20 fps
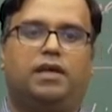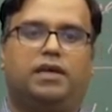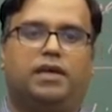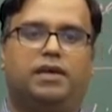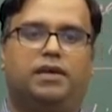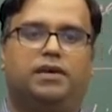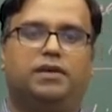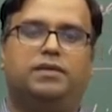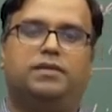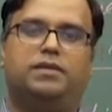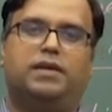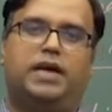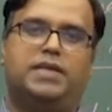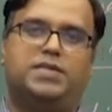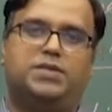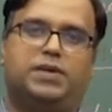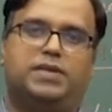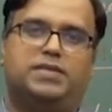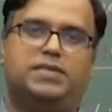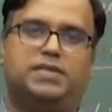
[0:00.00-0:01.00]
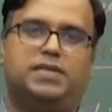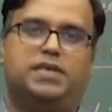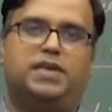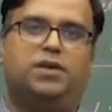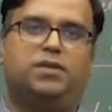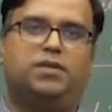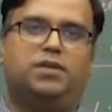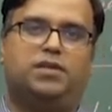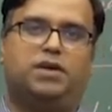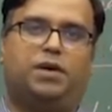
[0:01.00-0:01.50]
Here, as you can
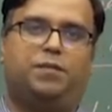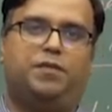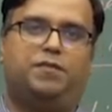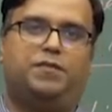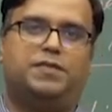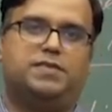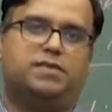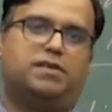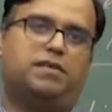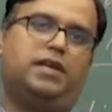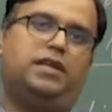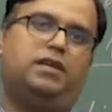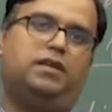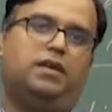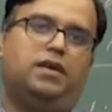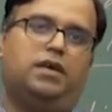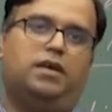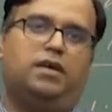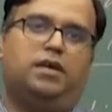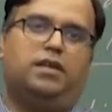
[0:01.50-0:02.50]
see on the top of the screen,